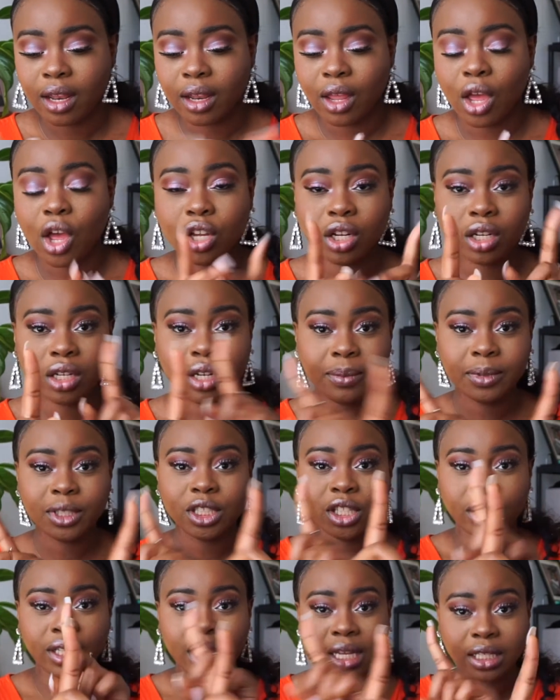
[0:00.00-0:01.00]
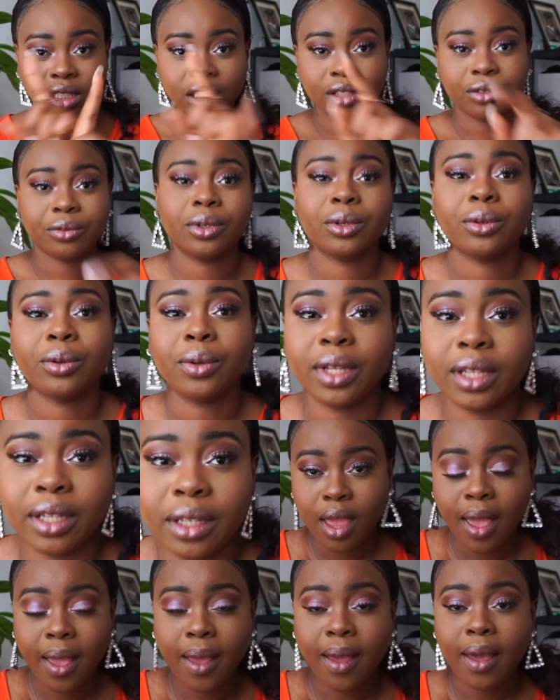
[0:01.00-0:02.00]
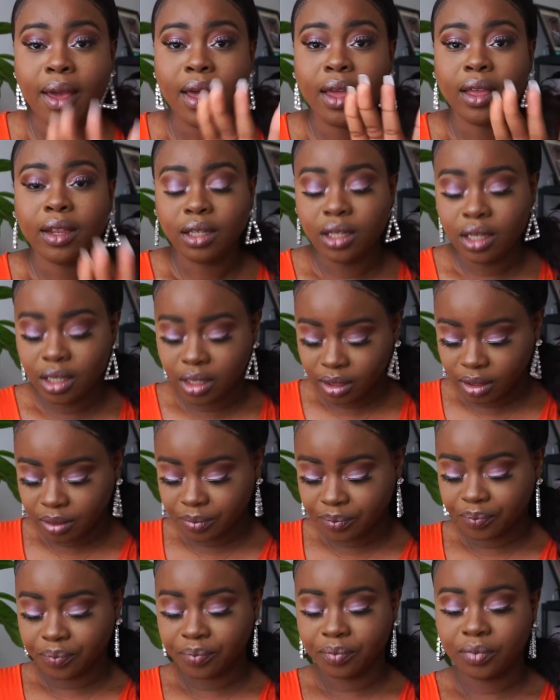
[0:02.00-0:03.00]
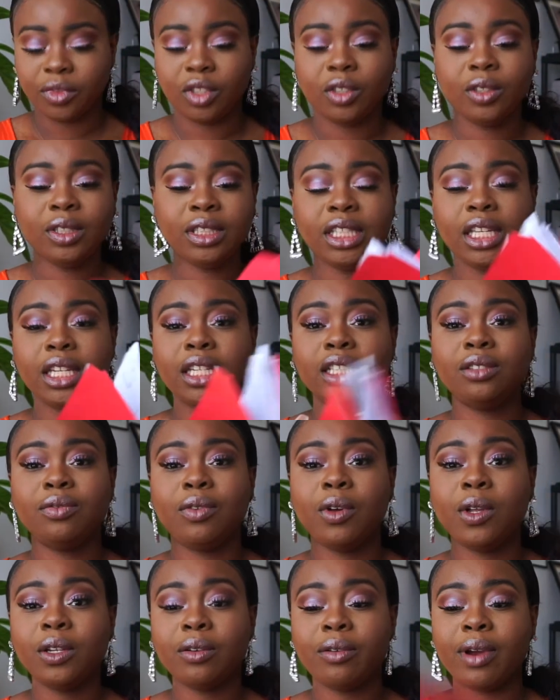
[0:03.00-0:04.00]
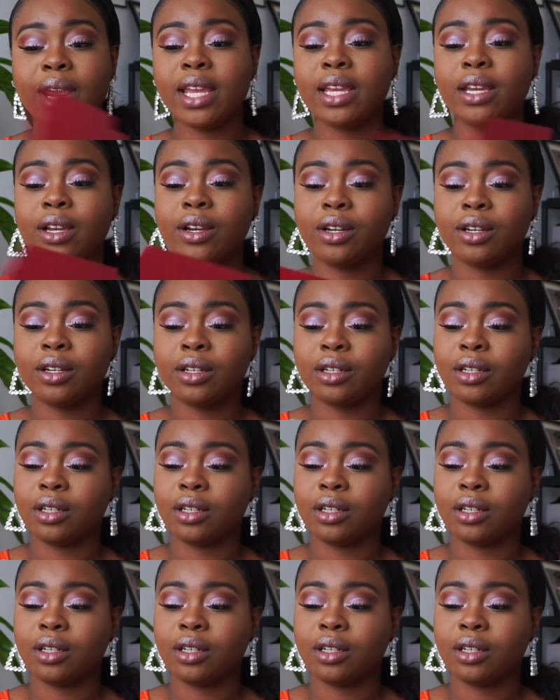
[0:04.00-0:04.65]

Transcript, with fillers: Hold on, let me show y'all something real quick. Look. You see this folder right here?